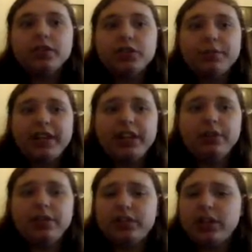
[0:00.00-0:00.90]
So
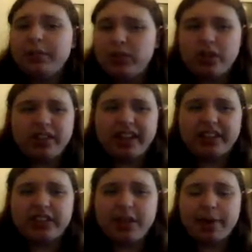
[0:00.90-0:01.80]
anywho, there's not much else I
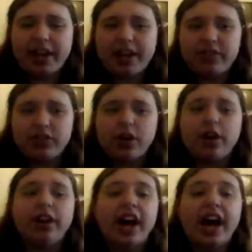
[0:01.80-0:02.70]
could say about
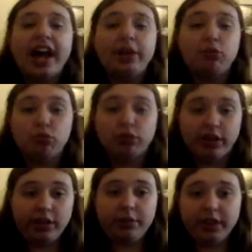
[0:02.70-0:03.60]
Avatar. I
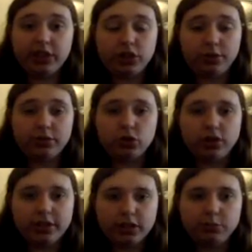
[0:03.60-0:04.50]
really, really do
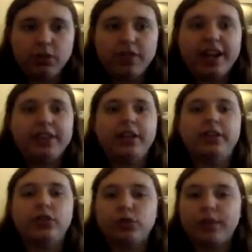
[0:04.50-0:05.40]
enjoy this movie. I
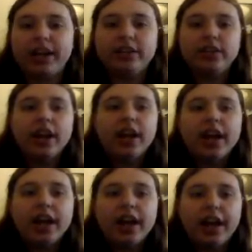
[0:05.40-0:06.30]
think it's great.
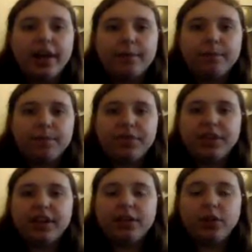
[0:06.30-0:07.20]

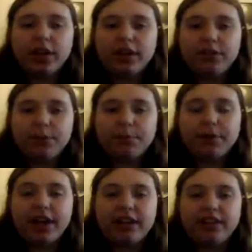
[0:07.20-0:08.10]
The look of the
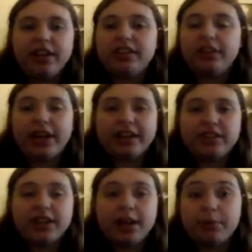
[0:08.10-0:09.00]
planet, like the
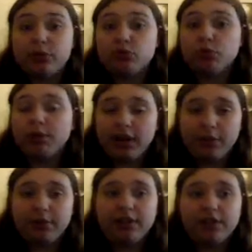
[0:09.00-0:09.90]
landscape, was
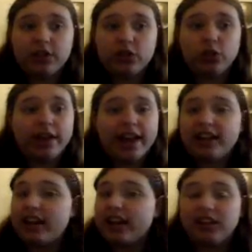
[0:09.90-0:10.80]
really, really fun to look
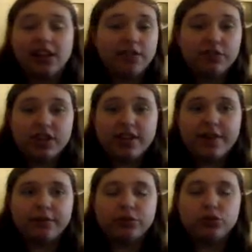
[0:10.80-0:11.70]
at. I loved it.
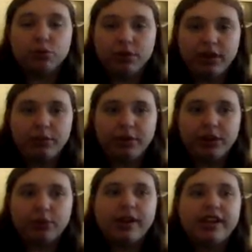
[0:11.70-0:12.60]
It was really,
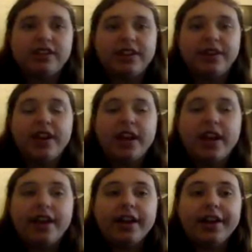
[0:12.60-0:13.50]
really great.
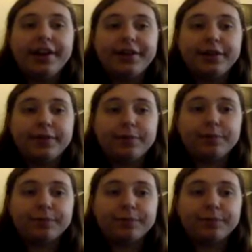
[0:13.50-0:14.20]
But